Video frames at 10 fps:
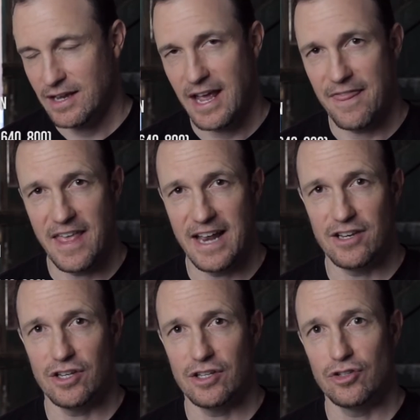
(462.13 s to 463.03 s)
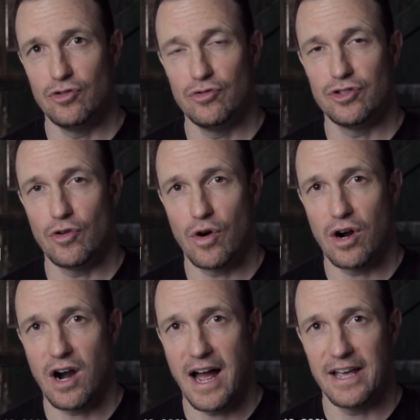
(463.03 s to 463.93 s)
and then use
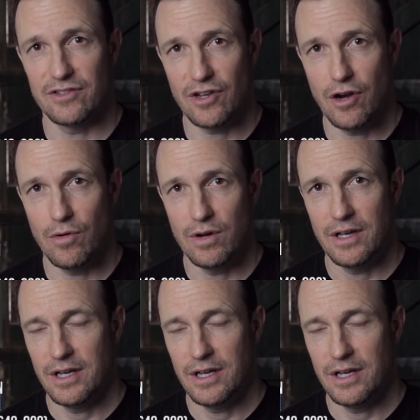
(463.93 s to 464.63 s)
your ISO,